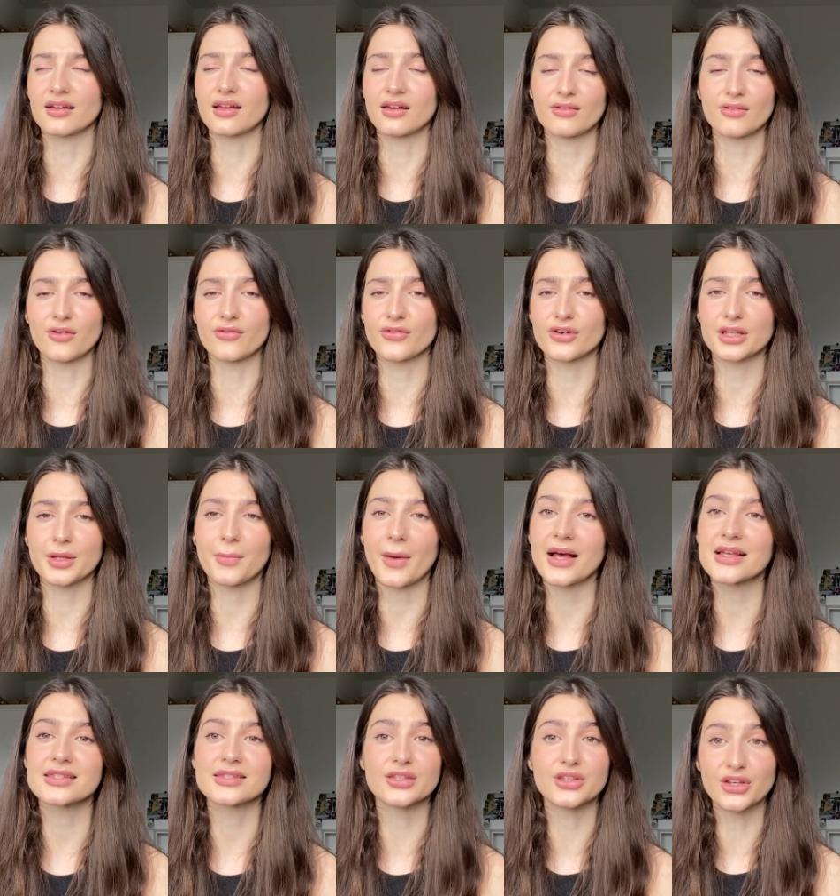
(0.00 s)
I don't know, for the
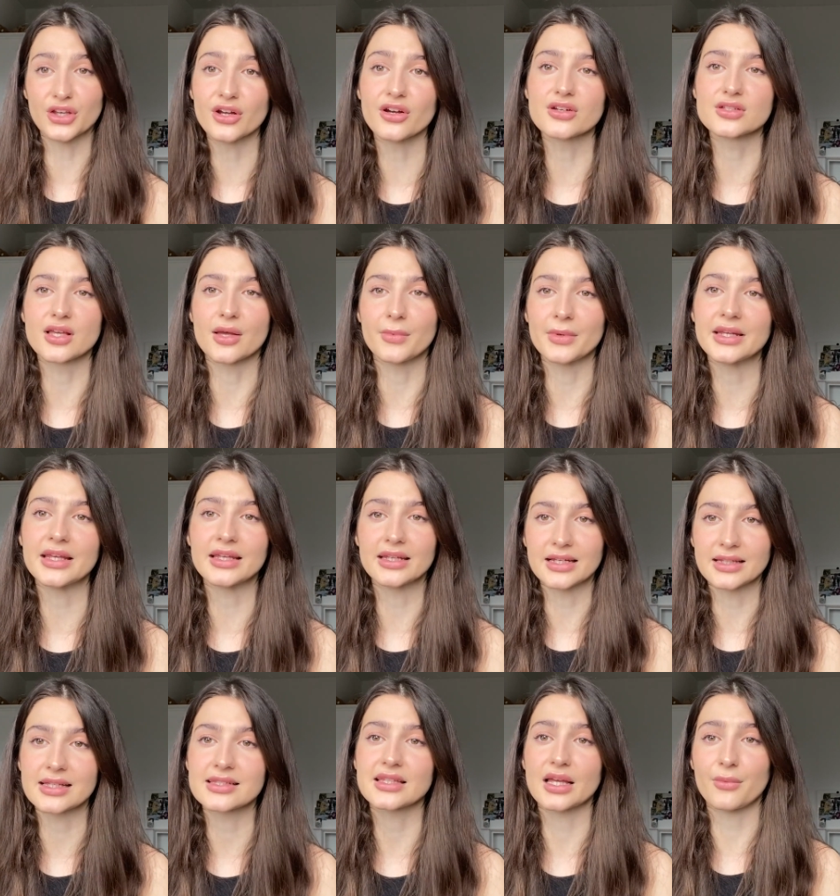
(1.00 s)
past years I've been eating
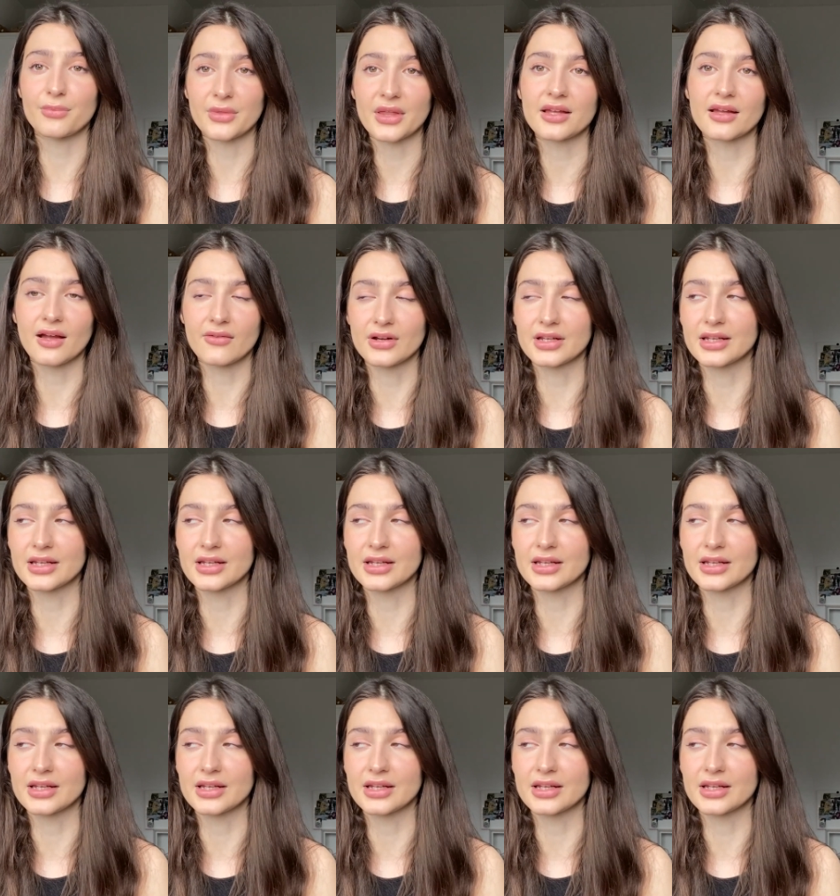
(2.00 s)
the same thing every